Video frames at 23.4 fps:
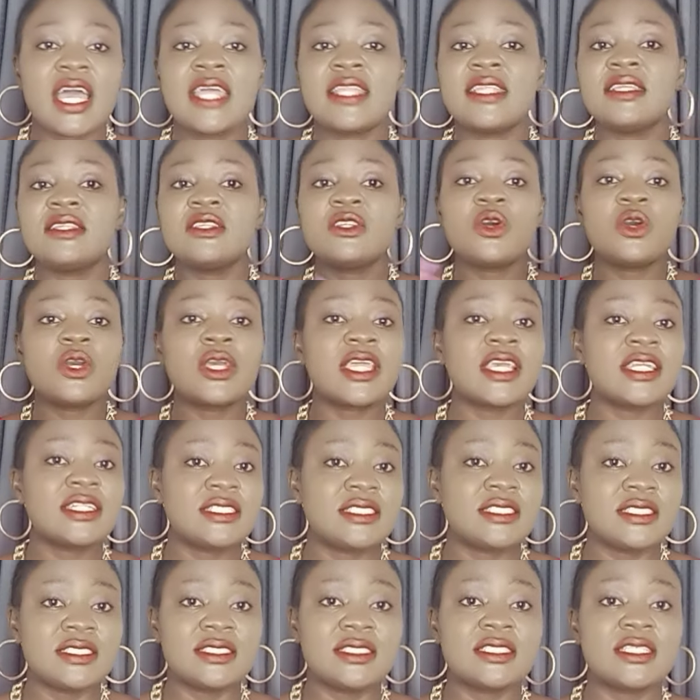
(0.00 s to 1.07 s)
I did not get
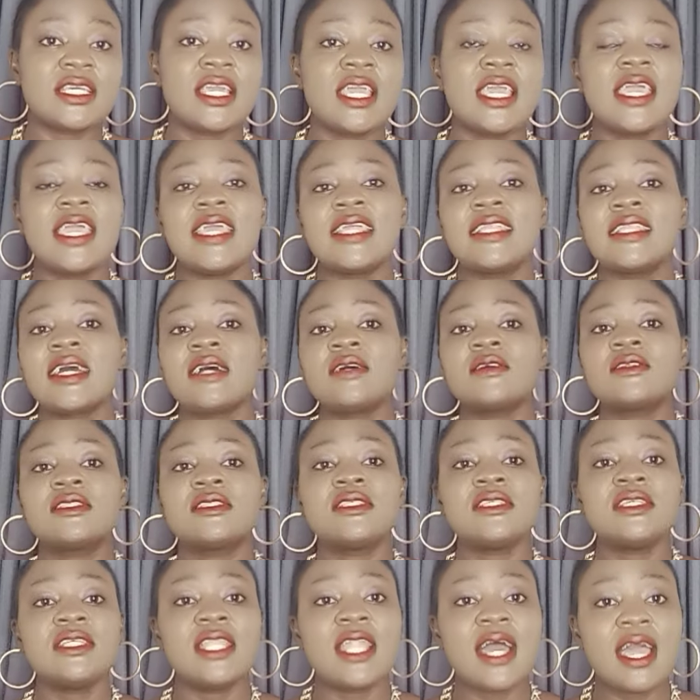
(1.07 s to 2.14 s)
it, and now
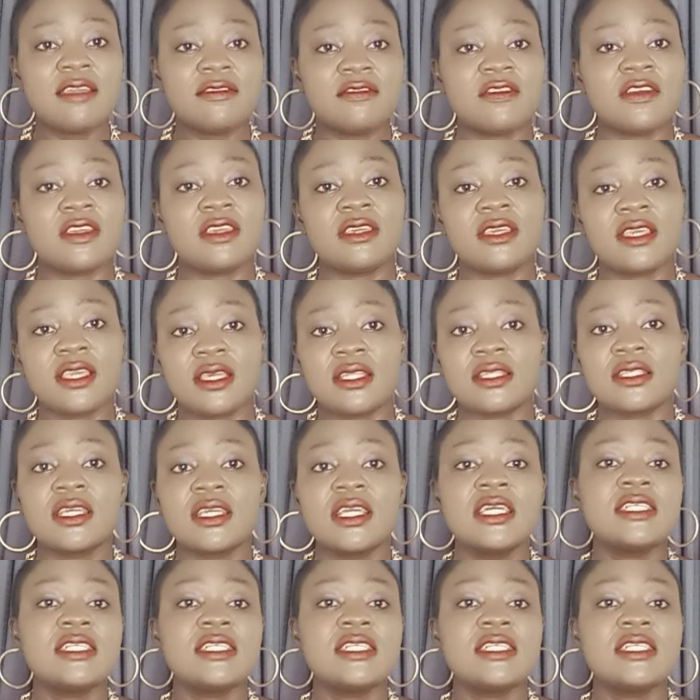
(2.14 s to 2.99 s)
see life again,